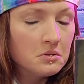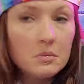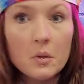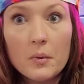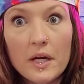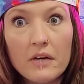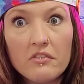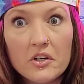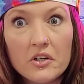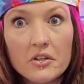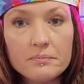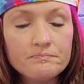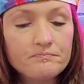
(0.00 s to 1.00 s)

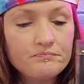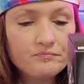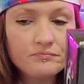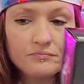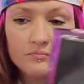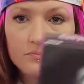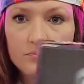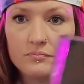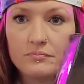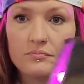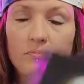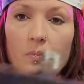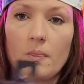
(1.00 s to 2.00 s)
Whatever.
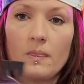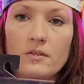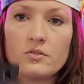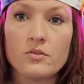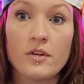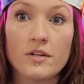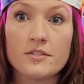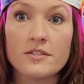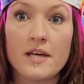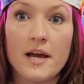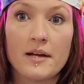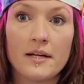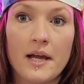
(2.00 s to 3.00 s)
So there's
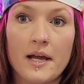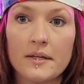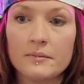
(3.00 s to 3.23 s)
that guy.